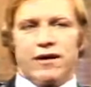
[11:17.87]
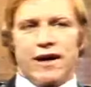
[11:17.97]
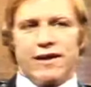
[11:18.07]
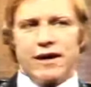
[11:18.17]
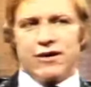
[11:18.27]

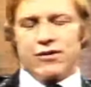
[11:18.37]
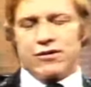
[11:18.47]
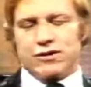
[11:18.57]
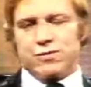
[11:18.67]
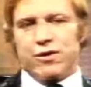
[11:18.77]
I think the
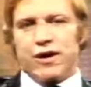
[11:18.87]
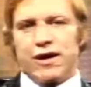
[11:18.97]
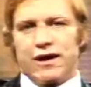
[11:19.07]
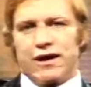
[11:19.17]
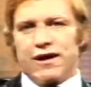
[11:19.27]
oldest boy,
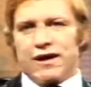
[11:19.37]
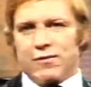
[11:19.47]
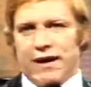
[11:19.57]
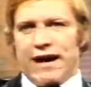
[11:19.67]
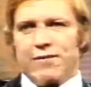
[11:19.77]

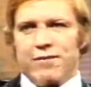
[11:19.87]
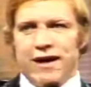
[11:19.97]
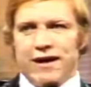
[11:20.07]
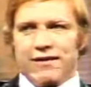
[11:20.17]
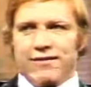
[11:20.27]
Bob,
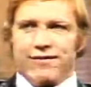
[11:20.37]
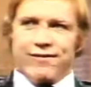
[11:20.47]
may have